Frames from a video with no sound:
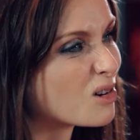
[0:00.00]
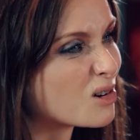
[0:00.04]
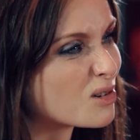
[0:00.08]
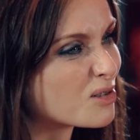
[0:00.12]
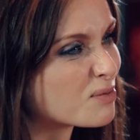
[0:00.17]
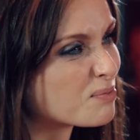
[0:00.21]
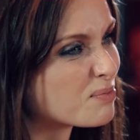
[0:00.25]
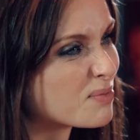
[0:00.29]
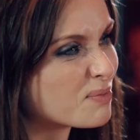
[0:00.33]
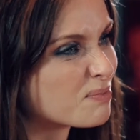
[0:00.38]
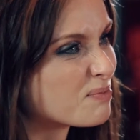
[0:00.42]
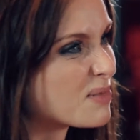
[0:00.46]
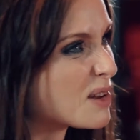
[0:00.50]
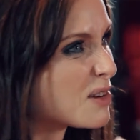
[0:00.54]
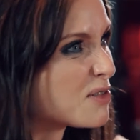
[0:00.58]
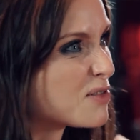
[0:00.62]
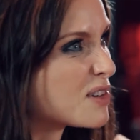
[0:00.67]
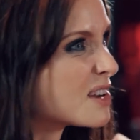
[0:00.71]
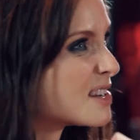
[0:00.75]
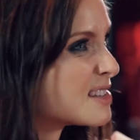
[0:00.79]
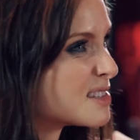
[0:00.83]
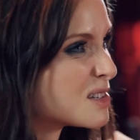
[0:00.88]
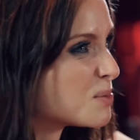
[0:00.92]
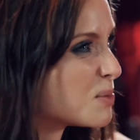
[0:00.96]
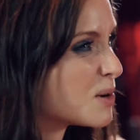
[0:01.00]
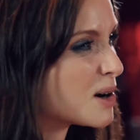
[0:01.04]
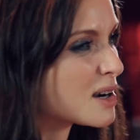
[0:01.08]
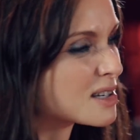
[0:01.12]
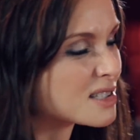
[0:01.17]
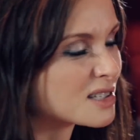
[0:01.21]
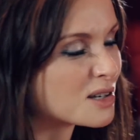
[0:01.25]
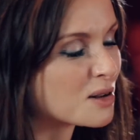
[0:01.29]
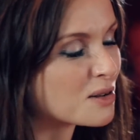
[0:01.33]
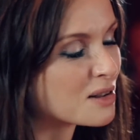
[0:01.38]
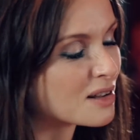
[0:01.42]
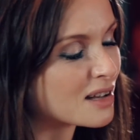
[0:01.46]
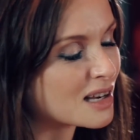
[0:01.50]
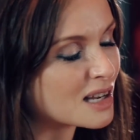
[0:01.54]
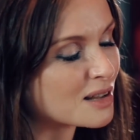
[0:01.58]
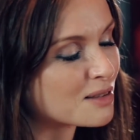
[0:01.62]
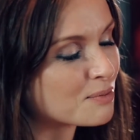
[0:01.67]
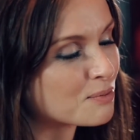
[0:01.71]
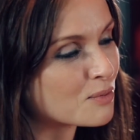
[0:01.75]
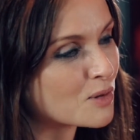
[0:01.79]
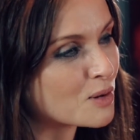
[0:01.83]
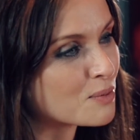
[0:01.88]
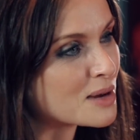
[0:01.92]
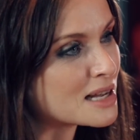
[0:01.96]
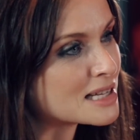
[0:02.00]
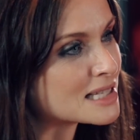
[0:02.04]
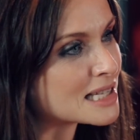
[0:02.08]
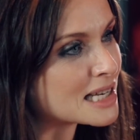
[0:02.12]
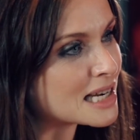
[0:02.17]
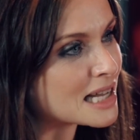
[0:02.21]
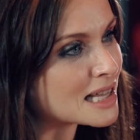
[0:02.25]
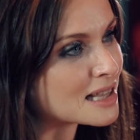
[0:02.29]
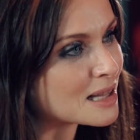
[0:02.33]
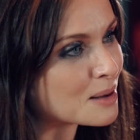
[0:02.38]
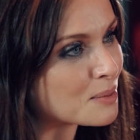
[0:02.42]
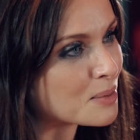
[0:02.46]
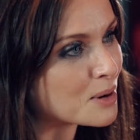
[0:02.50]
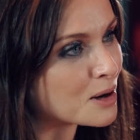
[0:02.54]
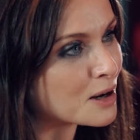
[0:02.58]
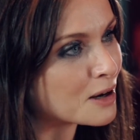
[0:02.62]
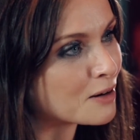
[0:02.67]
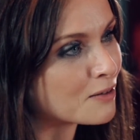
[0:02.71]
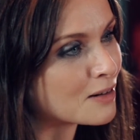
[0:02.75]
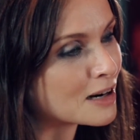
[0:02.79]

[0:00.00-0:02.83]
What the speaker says: or be offended by it, because I don't think anyone means anything by it,